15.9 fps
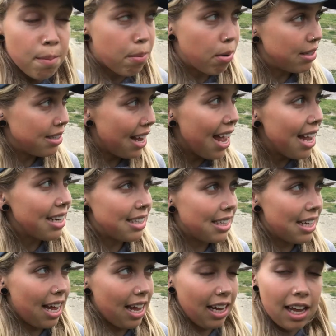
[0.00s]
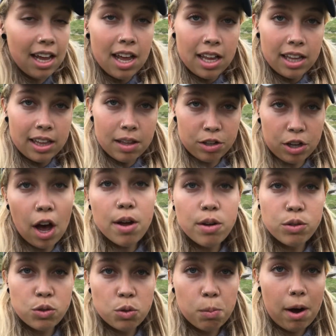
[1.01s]
protecting the
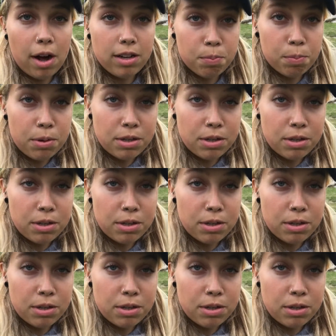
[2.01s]
coastal path,